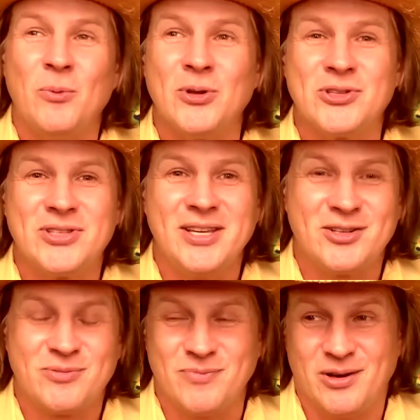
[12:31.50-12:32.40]
We'll see
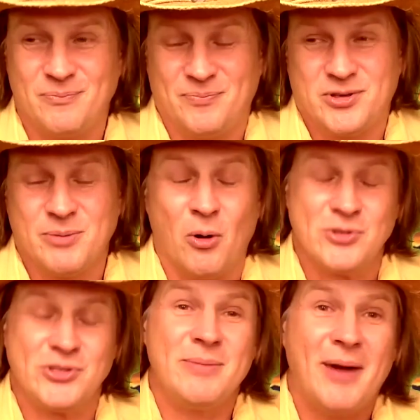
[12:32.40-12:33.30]
it, you know,
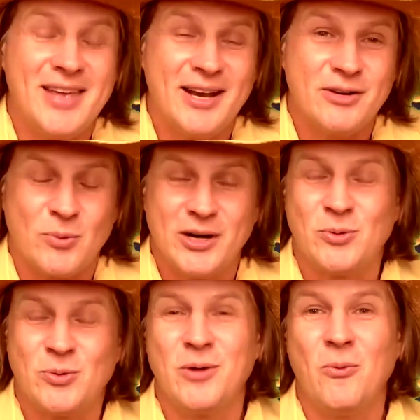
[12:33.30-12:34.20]
supposedly by the end of
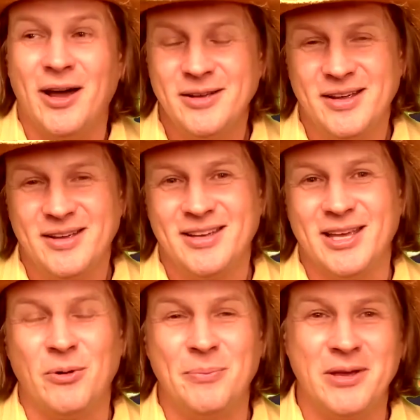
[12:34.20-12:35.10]
2021,
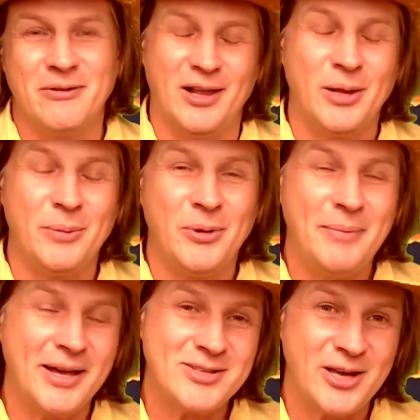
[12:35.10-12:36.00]
it will be available
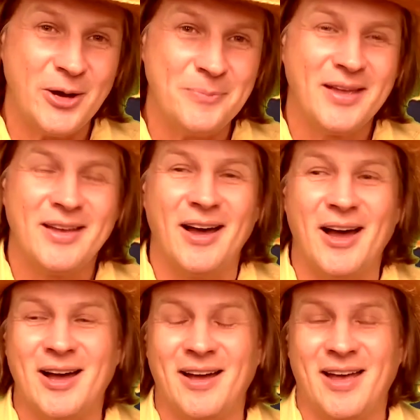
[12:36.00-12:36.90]
in Mexico.
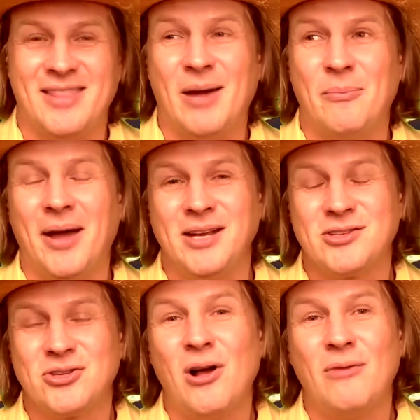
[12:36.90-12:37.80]
And that might
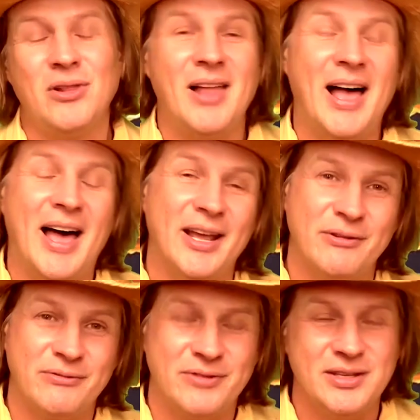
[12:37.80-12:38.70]
solve a lot
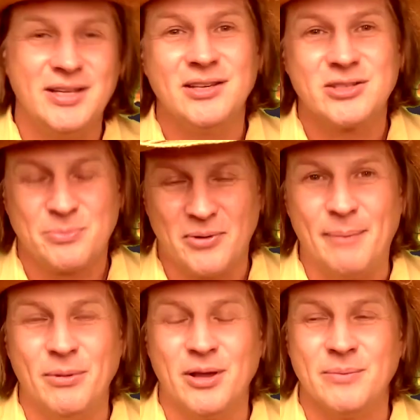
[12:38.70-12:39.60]
of these
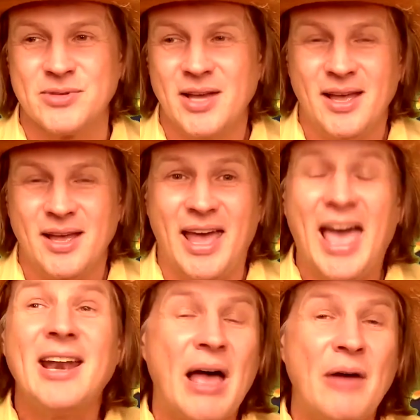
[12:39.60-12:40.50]
problems
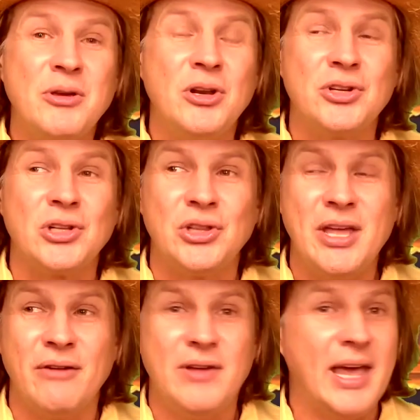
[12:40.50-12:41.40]
and allow you to
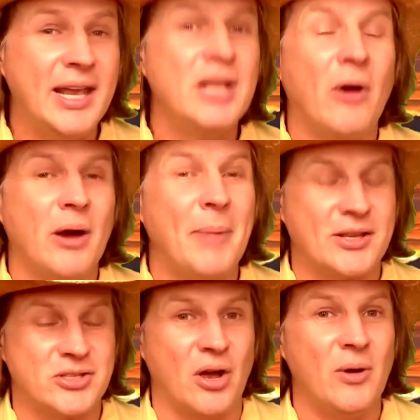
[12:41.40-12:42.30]
live anywhere in
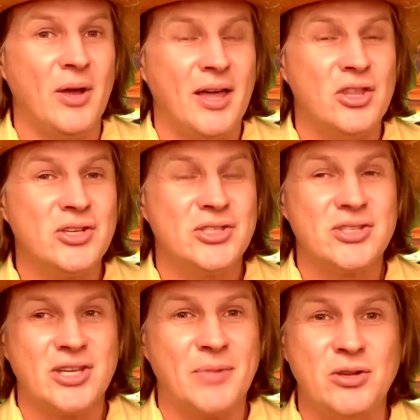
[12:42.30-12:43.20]
Mexico. This
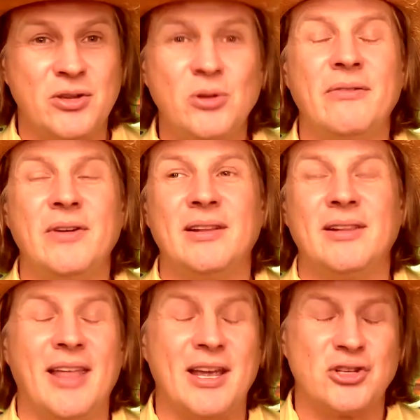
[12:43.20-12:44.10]
is something, you live in
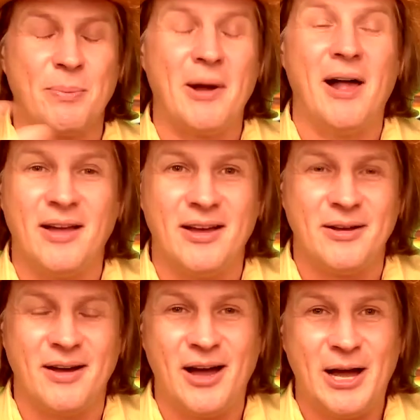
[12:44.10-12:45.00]
Lake
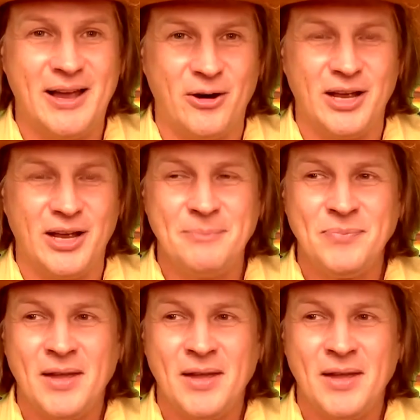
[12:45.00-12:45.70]
Chapala area.